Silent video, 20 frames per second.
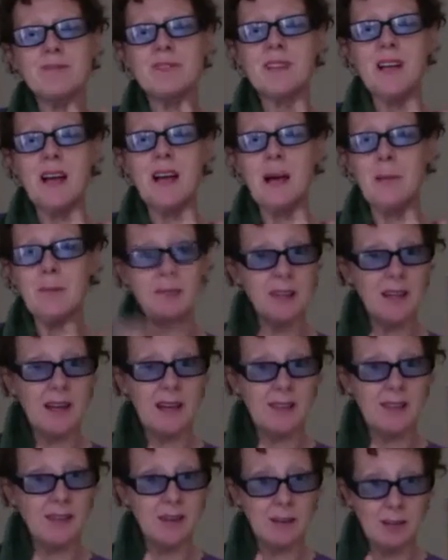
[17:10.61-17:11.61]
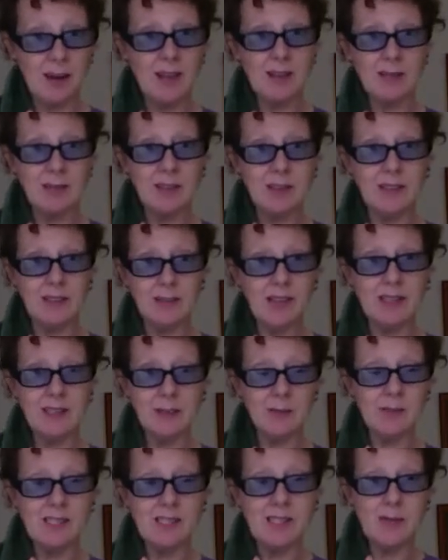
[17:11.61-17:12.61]
and they're greatly
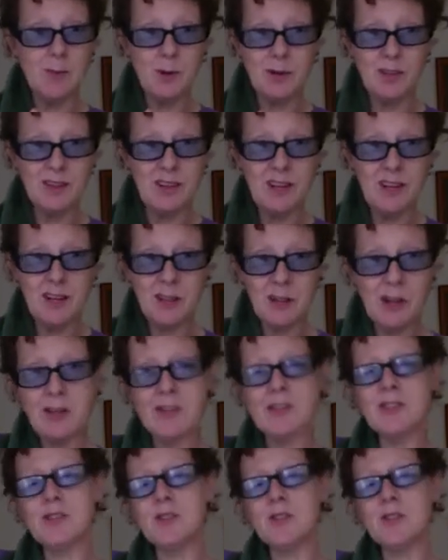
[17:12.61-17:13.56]
at risk of burning their clothes.